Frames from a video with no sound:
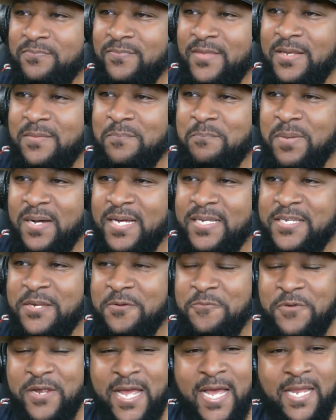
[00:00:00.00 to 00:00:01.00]
But the
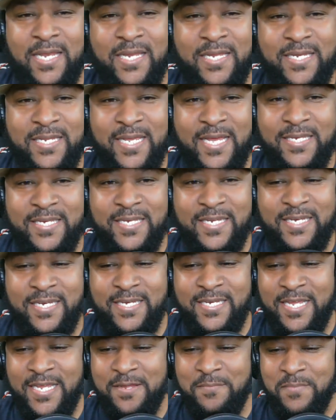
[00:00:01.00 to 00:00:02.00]
reality at the end of
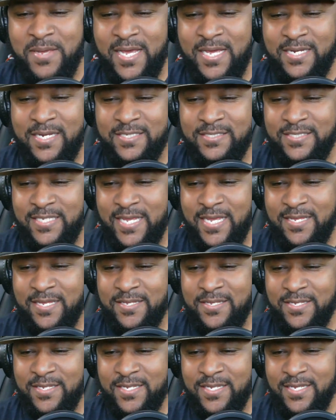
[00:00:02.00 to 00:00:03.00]
the day, man, is that
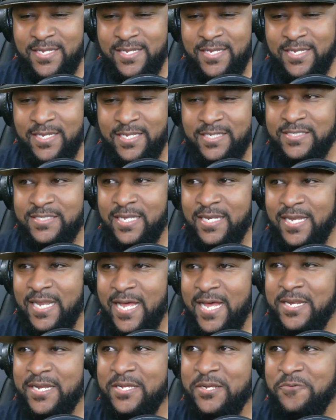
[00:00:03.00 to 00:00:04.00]
it's a
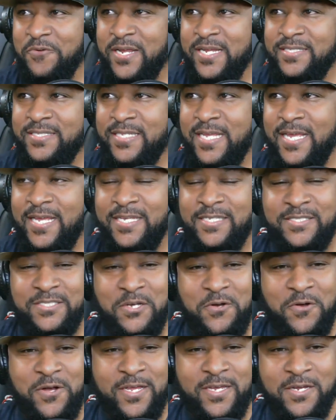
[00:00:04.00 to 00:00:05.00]
lot of great things
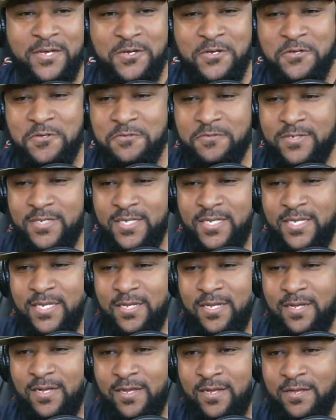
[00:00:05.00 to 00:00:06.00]
going on
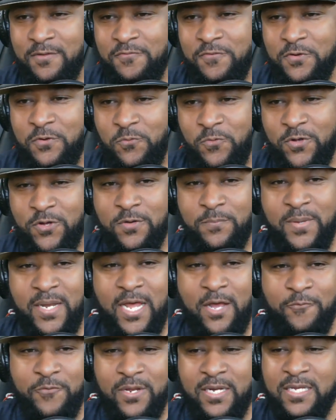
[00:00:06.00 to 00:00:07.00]
uh, for the world. But I
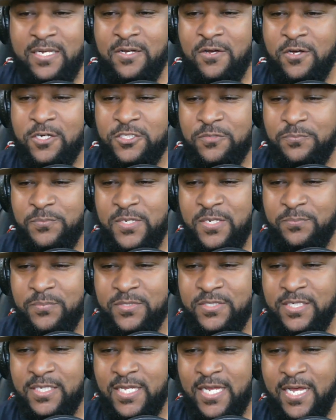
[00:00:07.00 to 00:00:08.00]
really caution people
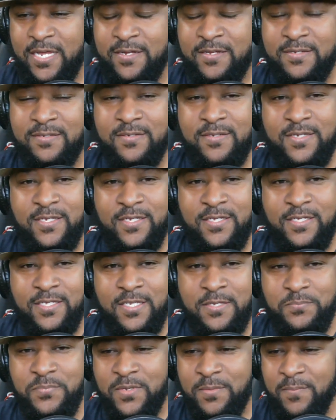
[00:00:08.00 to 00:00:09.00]
to kind of
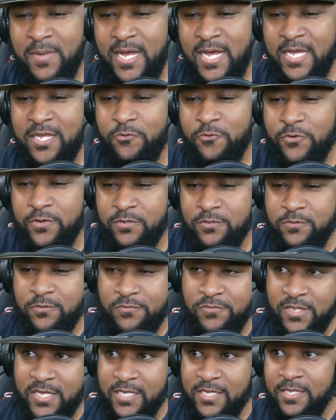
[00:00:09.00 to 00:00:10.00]
keep your mind critical
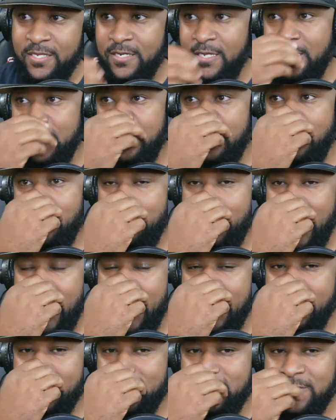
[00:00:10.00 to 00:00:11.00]
thinking and don't
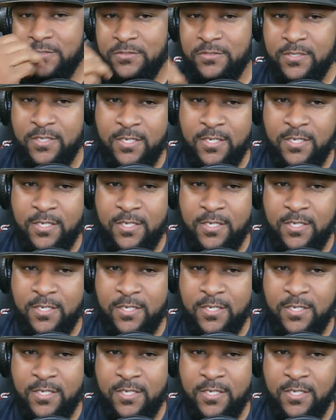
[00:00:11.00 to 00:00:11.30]
buy into